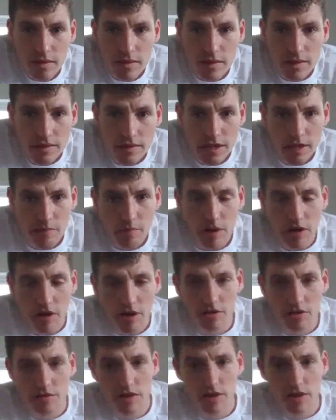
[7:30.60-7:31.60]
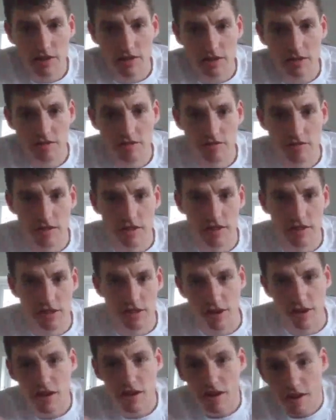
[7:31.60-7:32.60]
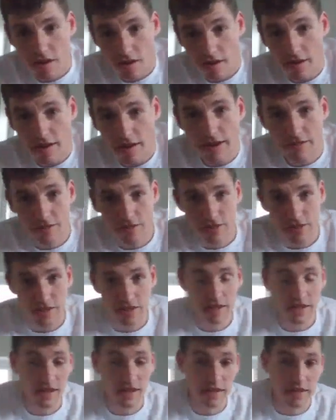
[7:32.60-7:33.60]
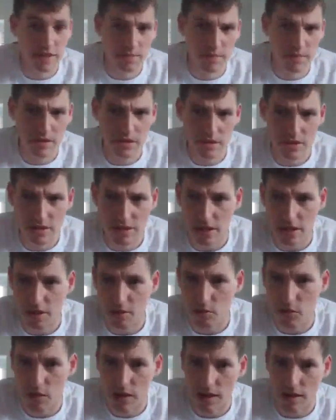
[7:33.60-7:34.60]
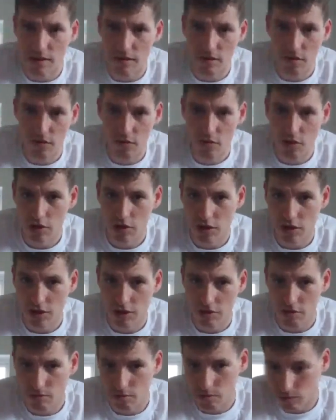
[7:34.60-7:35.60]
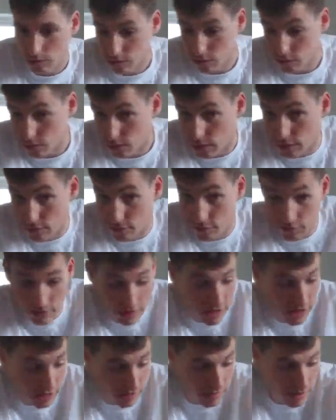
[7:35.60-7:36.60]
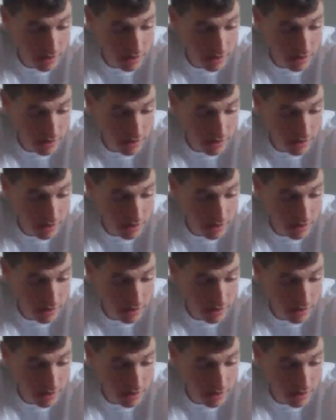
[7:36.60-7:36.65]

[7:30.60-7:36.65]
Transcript: Seen Michael Rice in Croatia. I have seen that. He's been singing with Rocco, or whatever his name